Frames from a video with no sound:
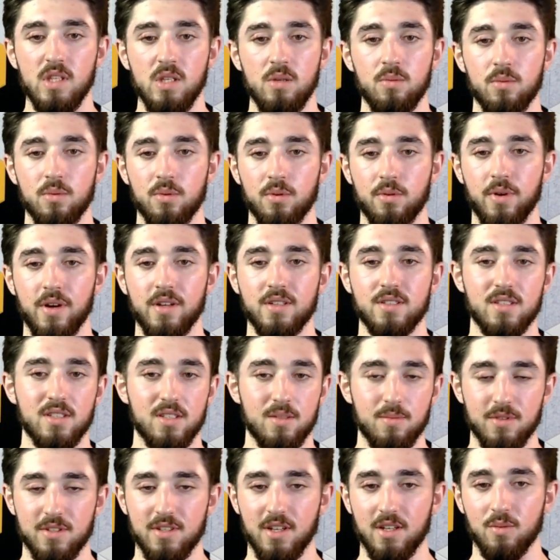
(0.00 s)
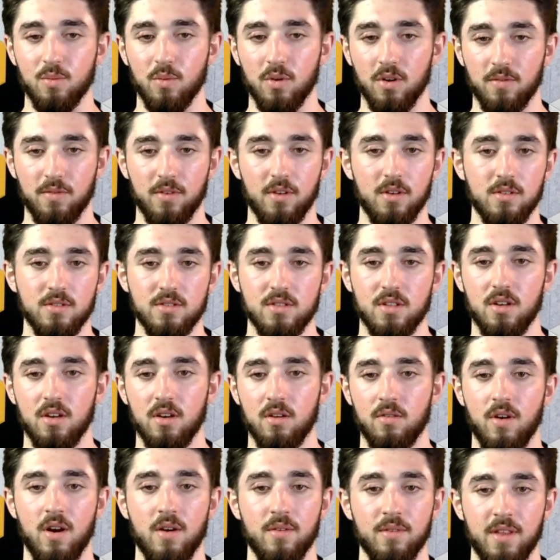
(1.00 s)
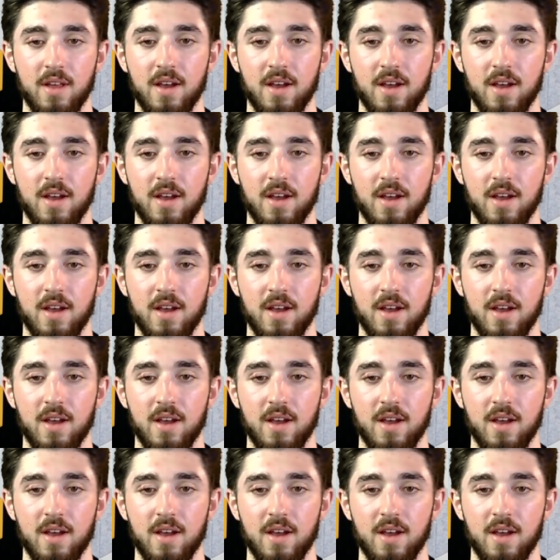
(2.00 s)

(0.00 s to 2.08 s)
We will create systematized workflows around